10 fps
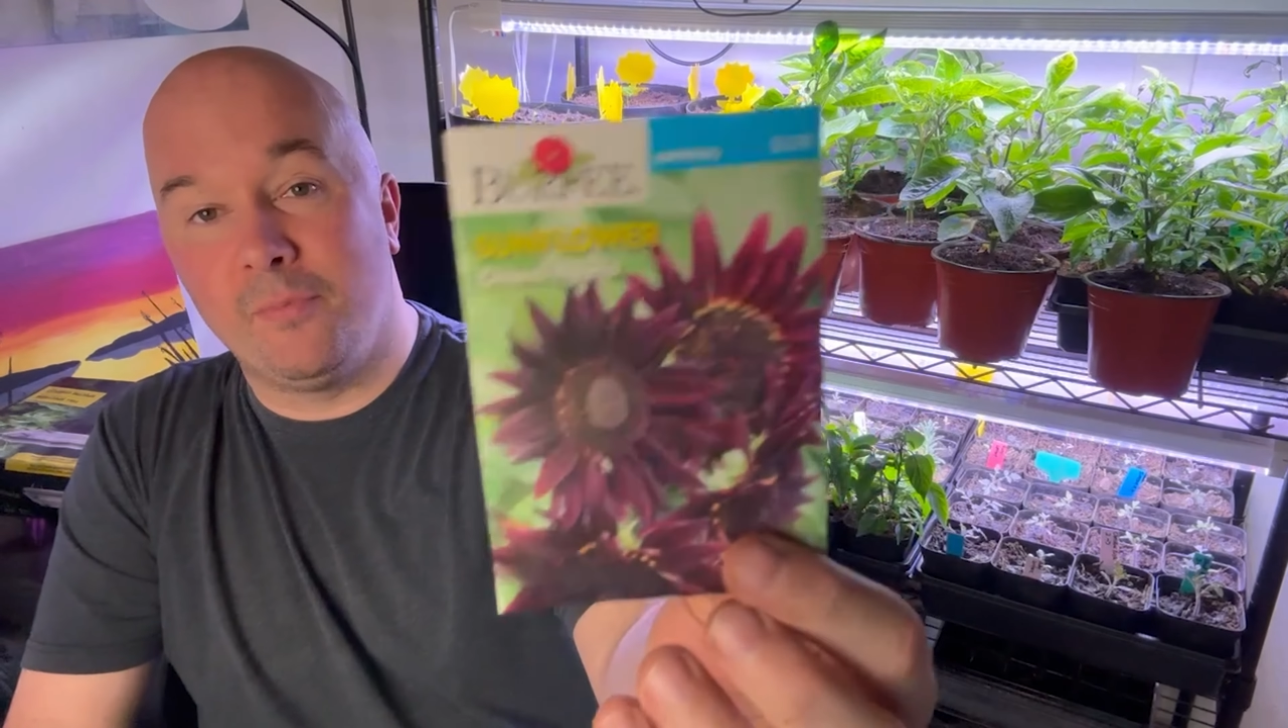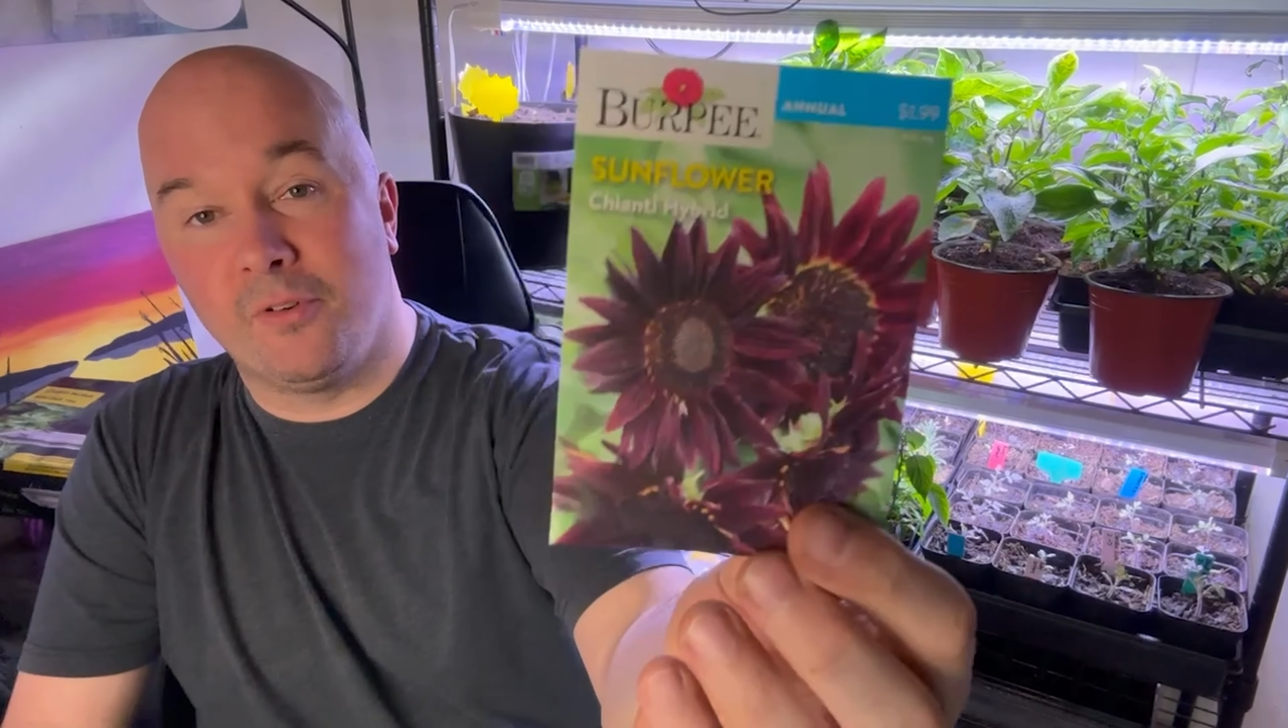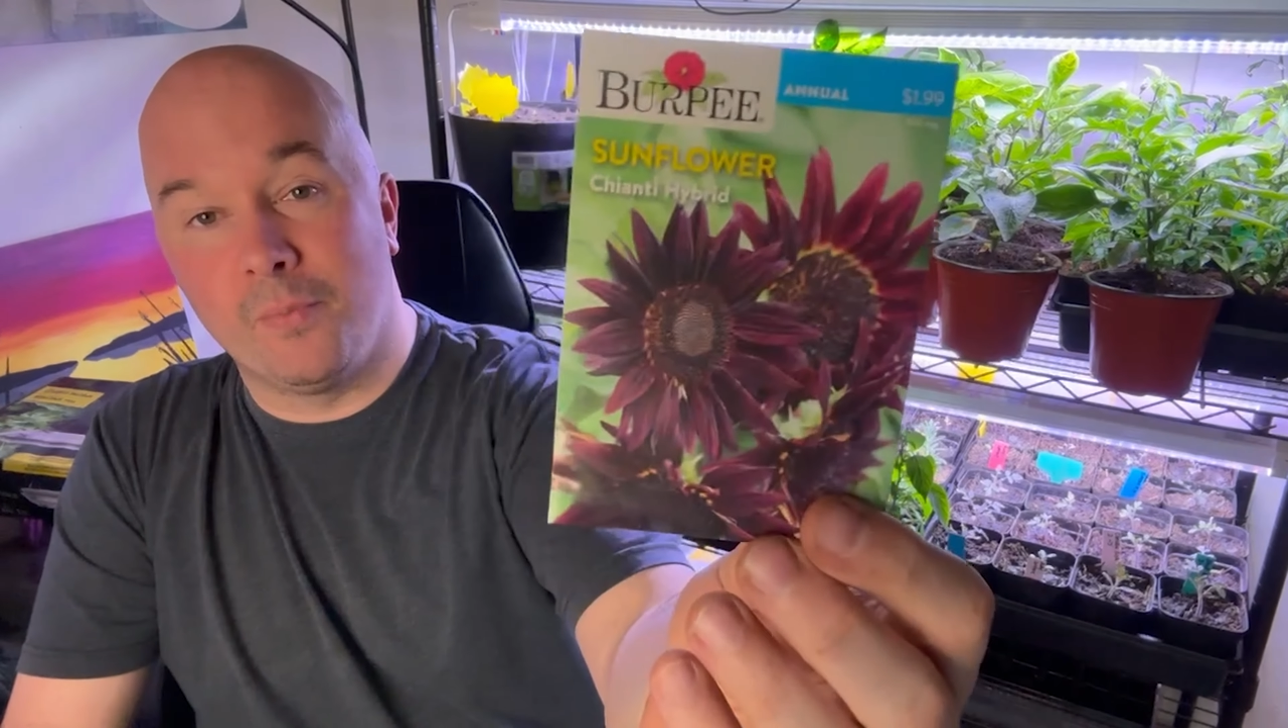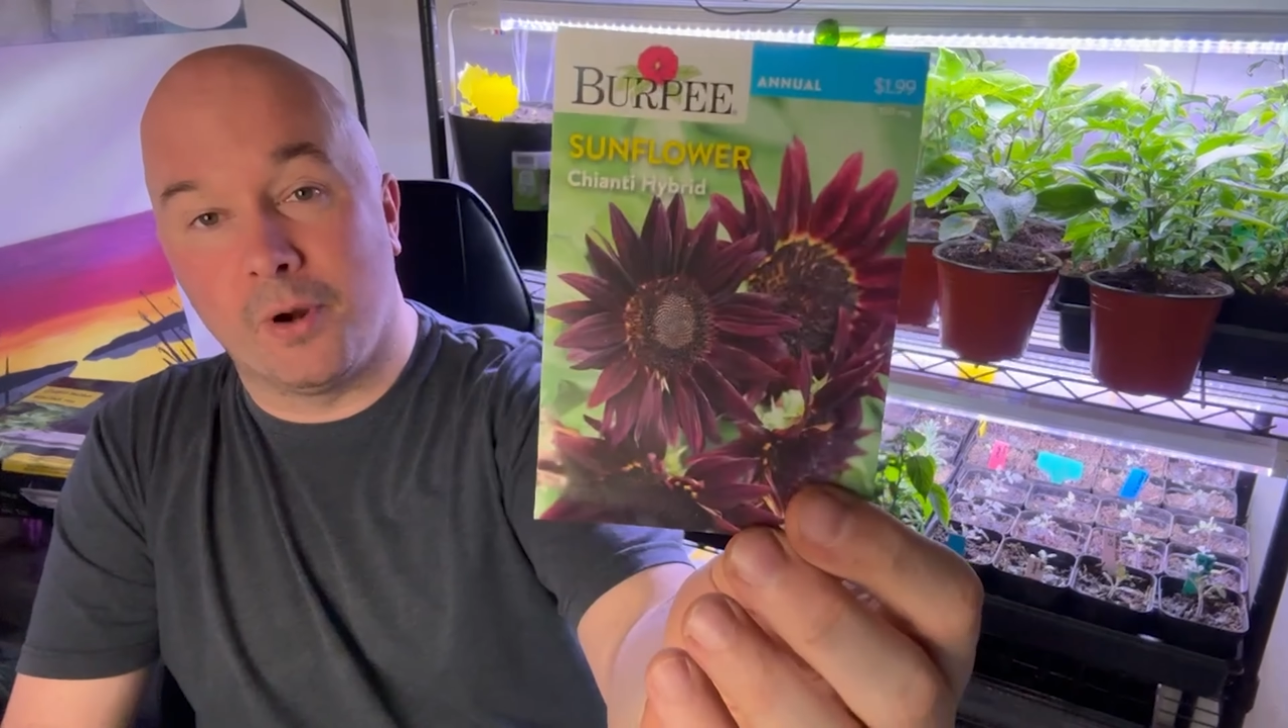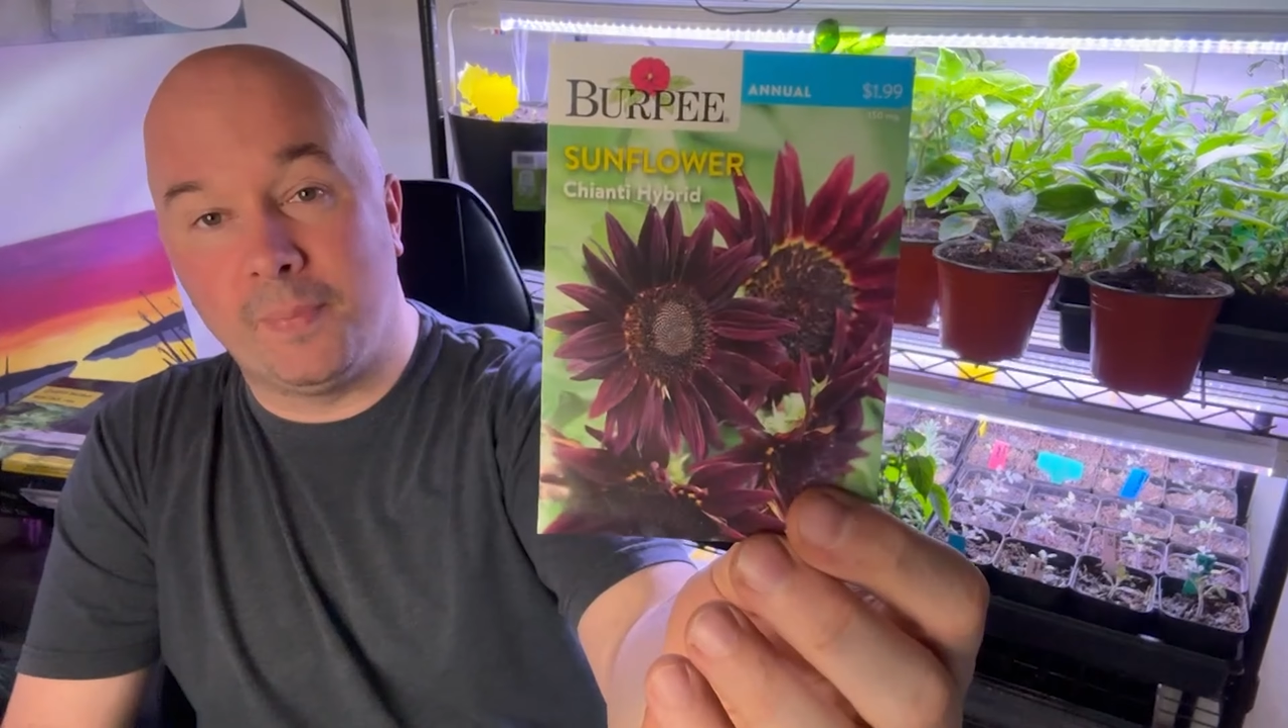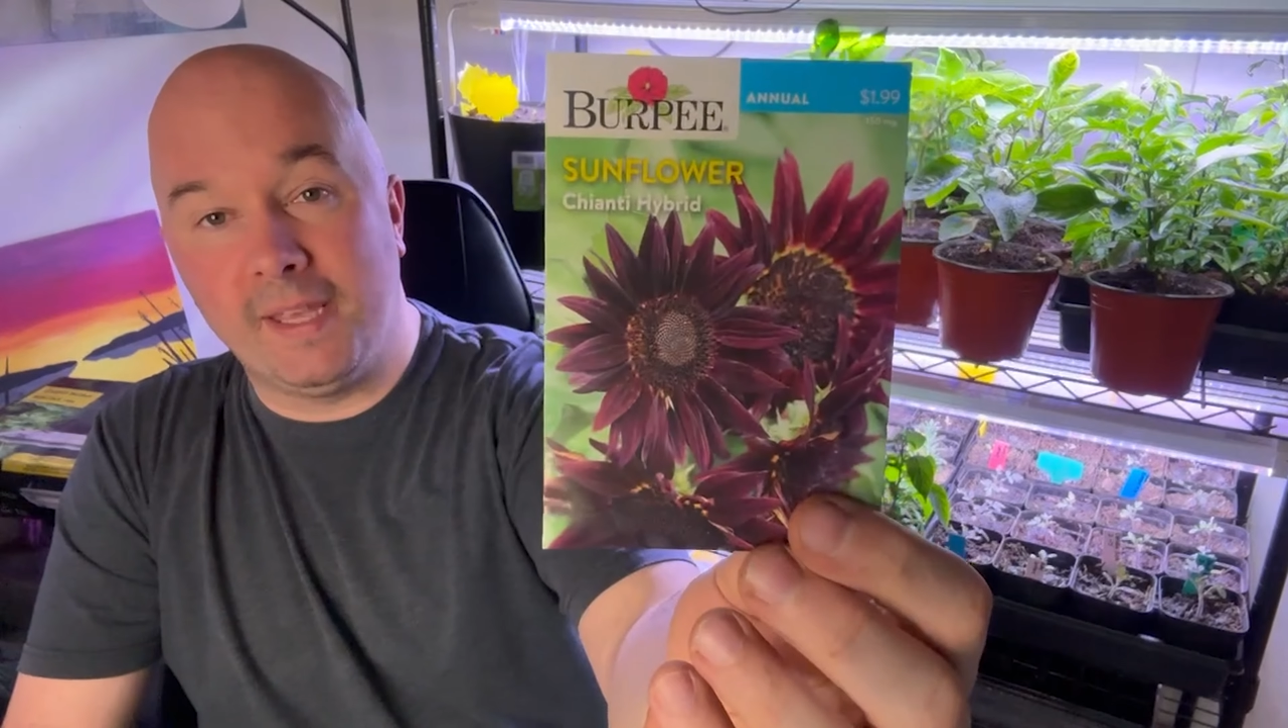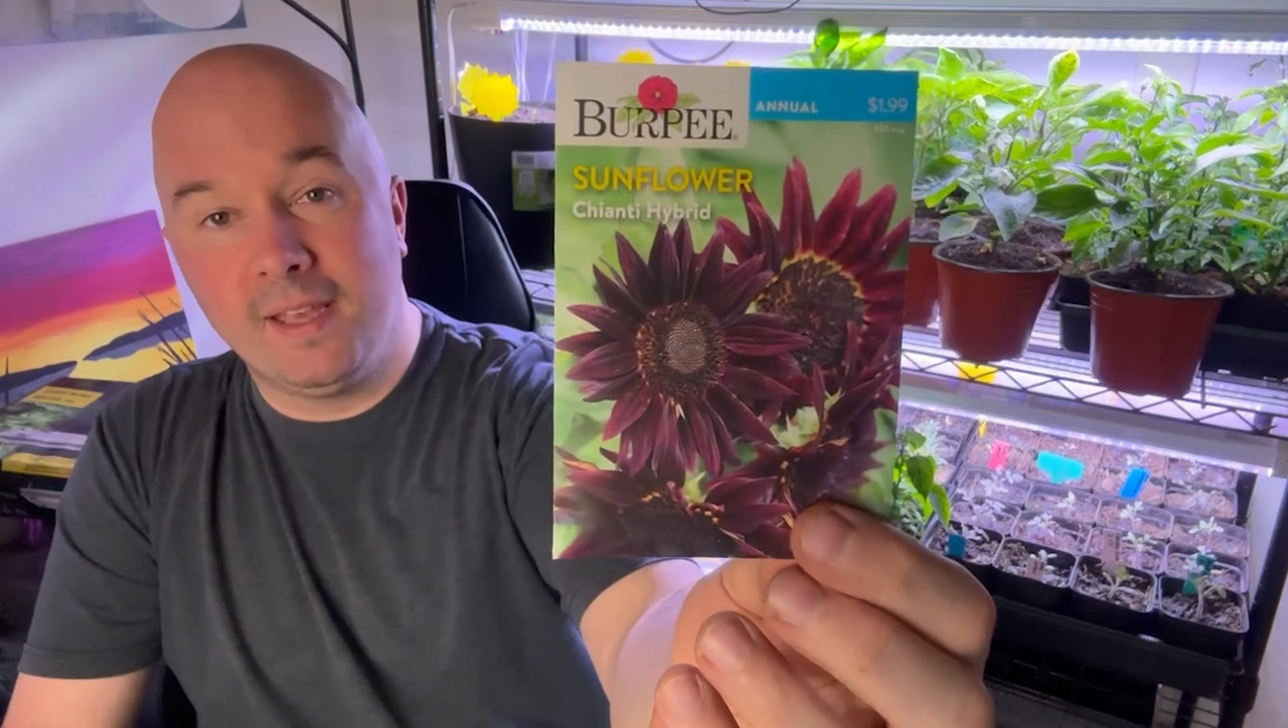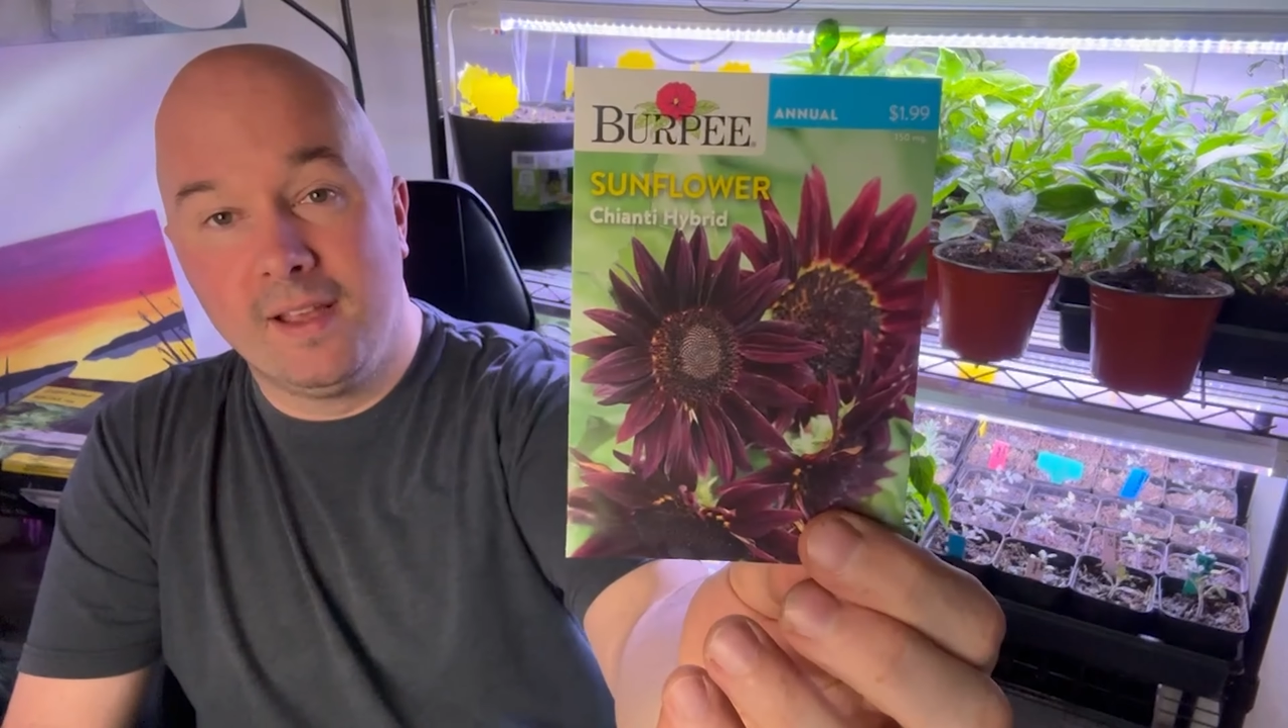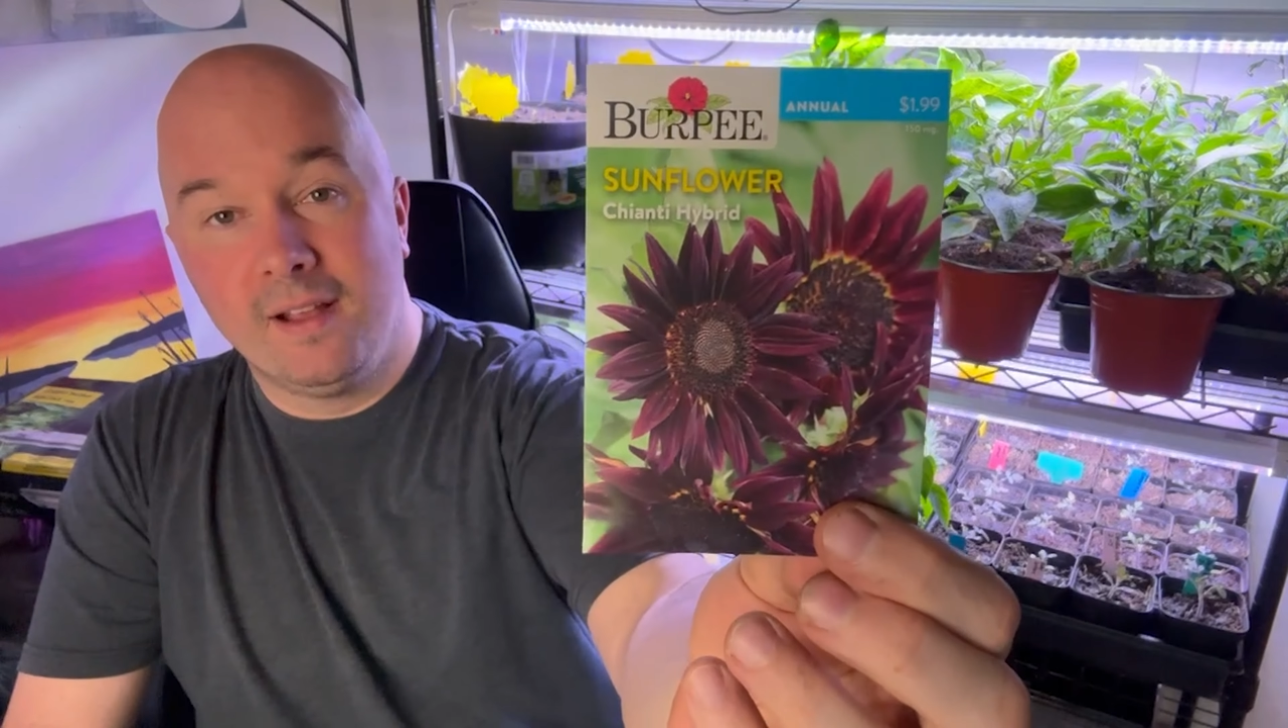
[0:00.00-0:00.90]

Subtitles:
from Burpee,